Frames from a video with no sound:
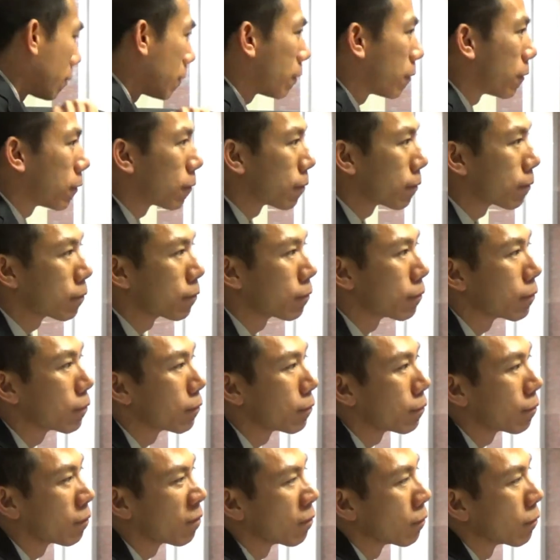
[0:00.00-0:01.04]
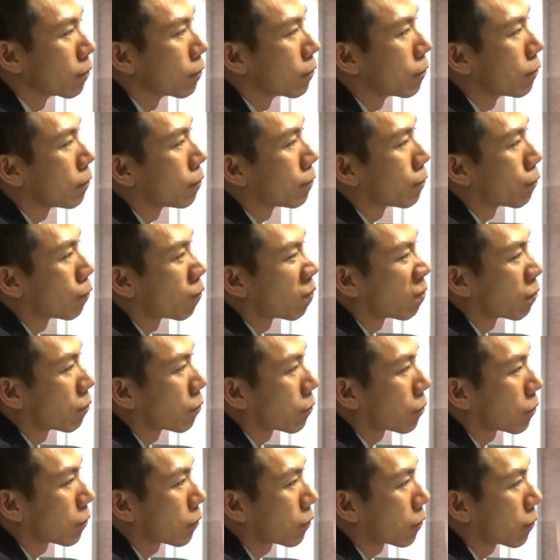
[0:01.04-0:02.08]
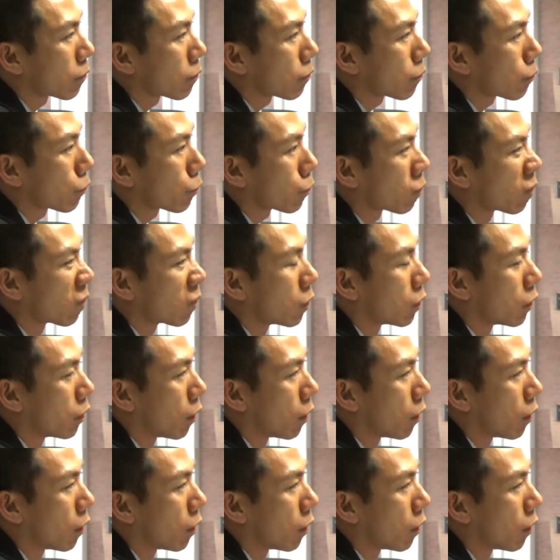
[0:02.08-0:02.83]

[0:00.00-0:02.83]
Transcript: letters and like thanking, you know,